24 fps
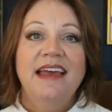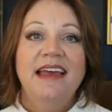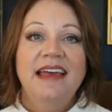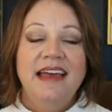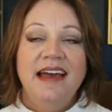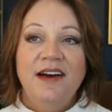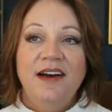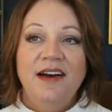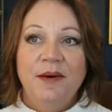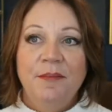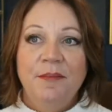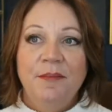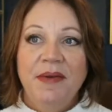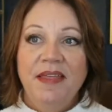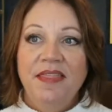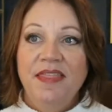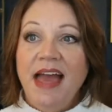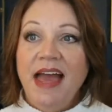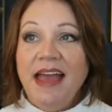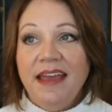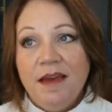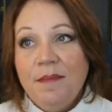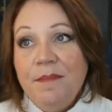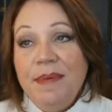
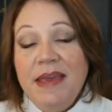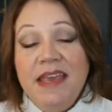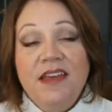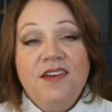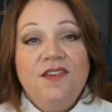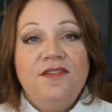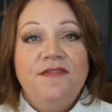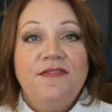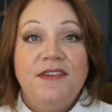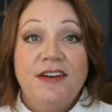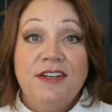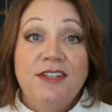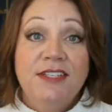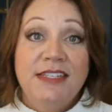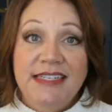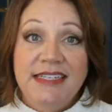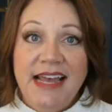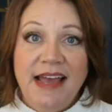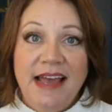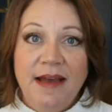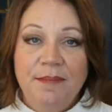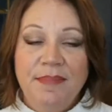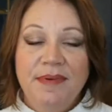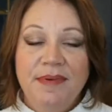That can be your first
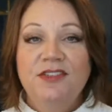step.